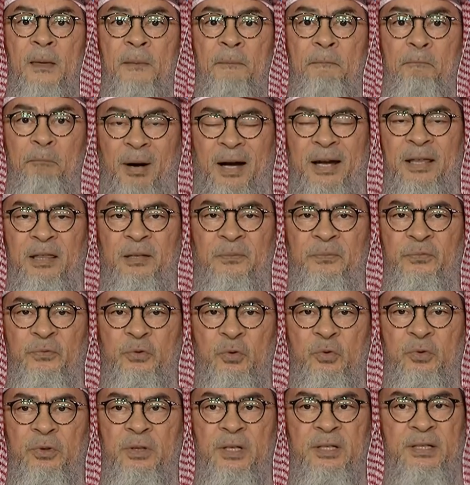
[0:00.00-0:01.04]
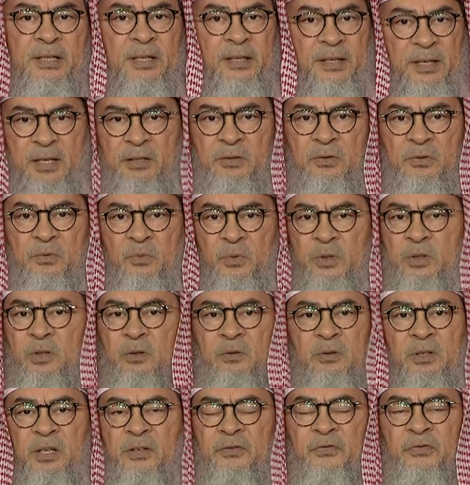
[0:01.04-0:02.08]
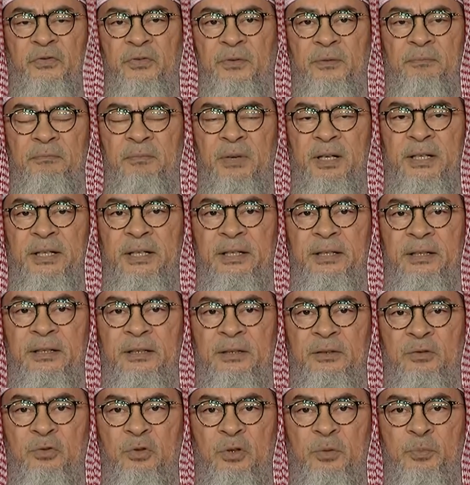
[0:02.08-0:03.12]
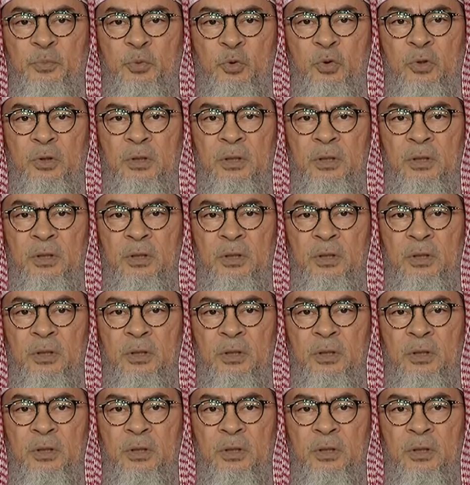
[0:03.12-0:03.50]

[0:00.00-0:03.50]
Buy them food. They said, yes, we don't give money to the poor